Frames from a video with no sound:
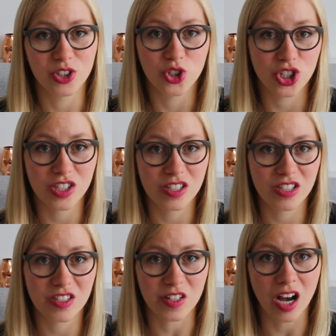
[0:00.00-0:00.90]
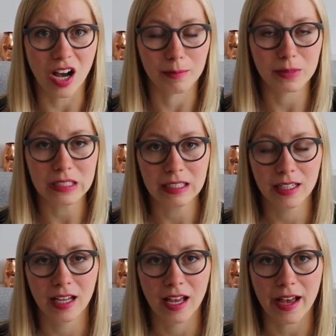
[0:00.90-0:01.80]
just stopped.
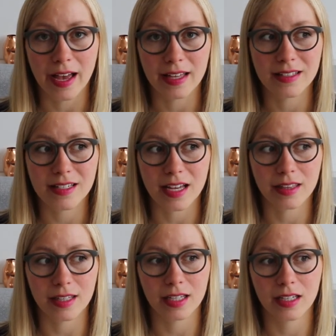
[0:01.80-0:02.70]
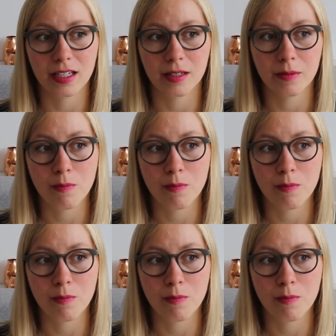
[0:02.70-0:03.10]
And I think